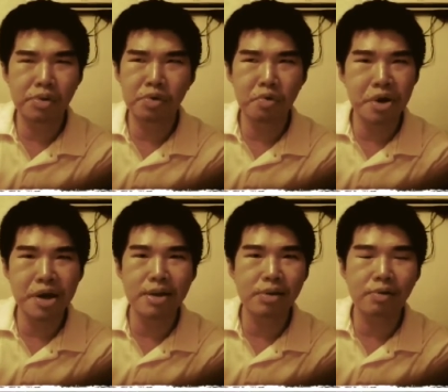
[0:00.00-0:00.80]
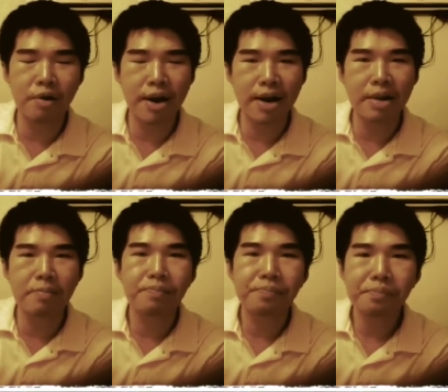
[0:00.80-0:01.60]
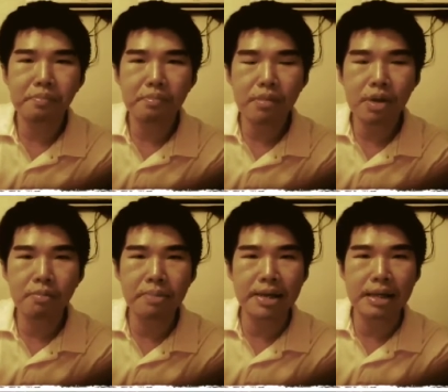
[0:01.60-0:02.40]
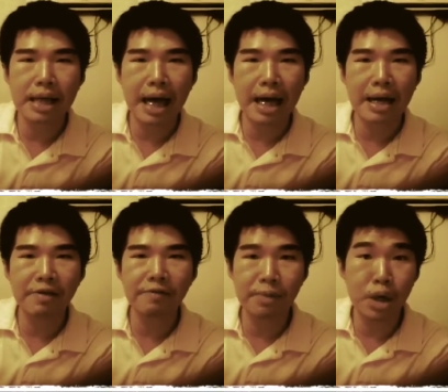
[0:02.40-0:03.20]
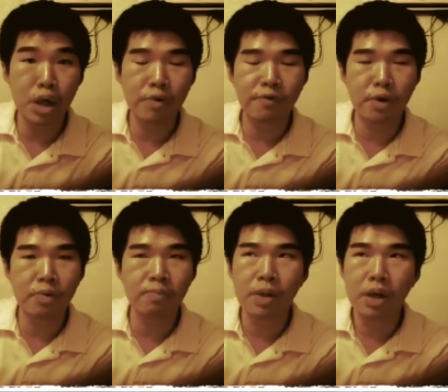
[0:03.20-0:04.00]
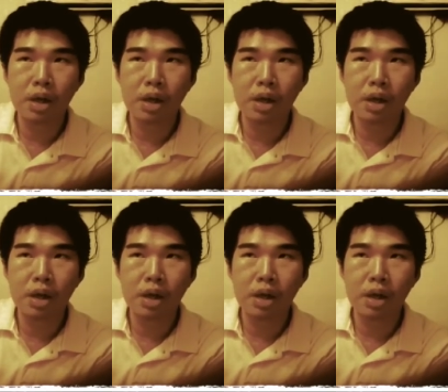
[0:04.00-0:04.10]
2 years already because I've learned from